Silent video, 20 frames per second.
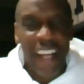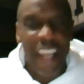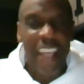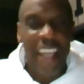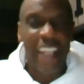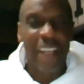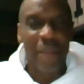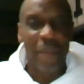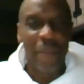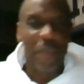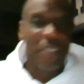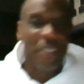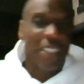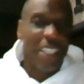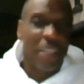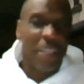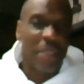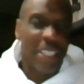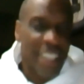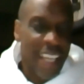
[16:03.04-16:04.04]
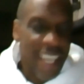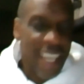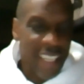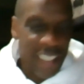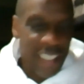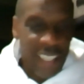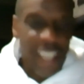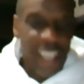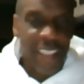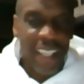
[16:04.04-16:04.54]
And I remember telling my dad
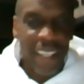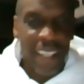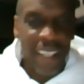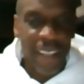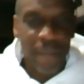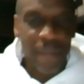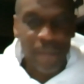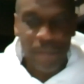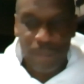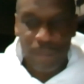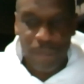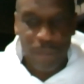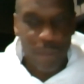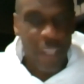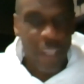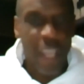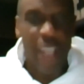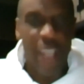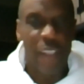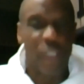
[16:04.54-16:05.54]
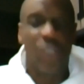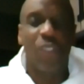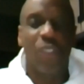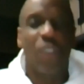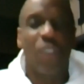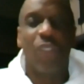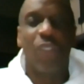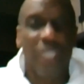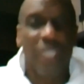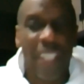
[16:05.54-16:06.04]
at that time, I had no
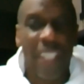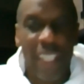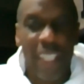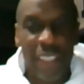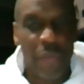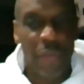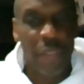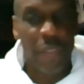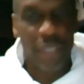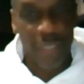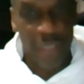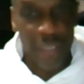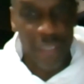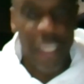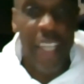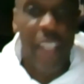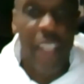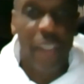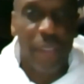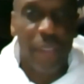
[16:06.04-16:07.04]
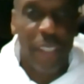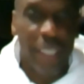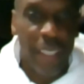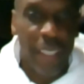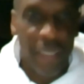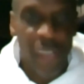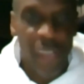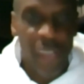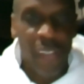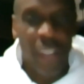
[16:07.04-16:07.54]
goals set. I just wanted to stay
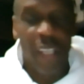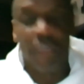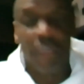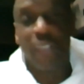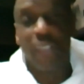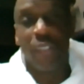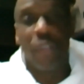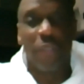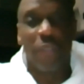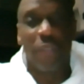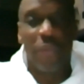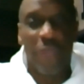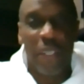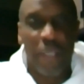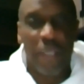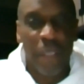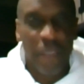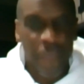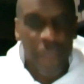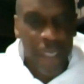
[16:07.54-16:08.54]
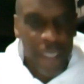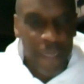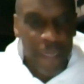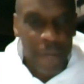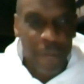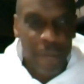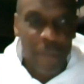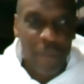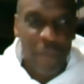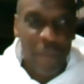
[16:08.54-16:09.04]
healthy, have a long career.
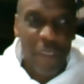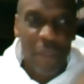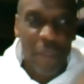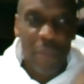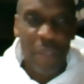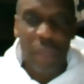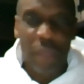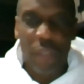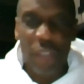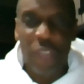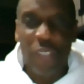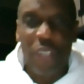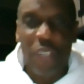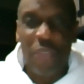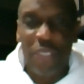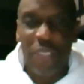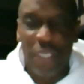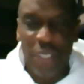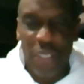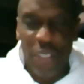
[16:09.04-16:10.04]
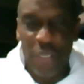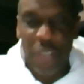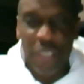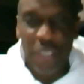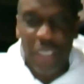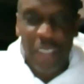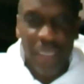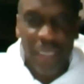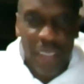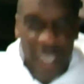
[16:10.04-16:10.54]
My first start was in
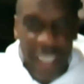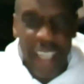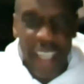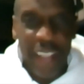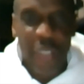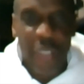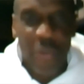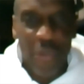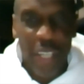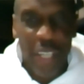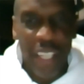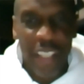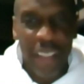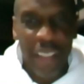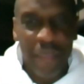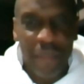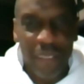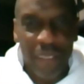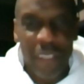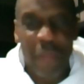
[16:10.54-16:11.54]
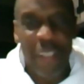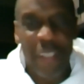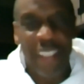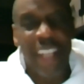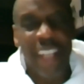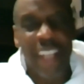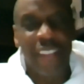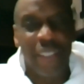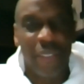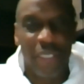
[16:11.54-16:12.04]
Houston. I got the win. And my
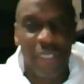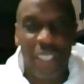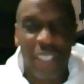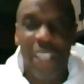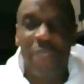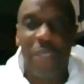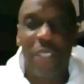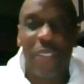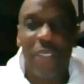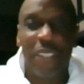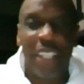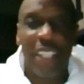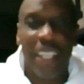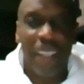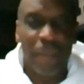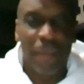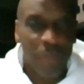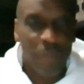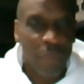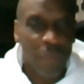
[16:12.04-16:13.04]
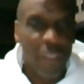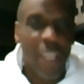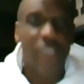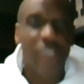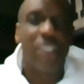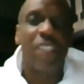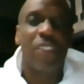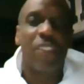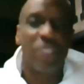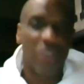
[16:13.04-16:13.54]
dad said, son, what do you think? I
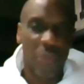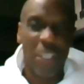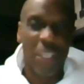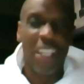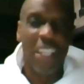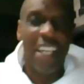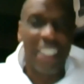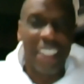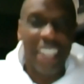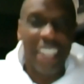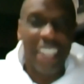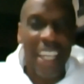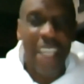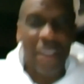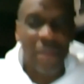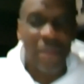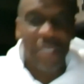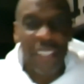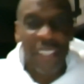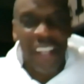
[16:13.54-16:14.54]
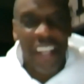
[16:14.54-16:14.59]
said, I should win a lot of games.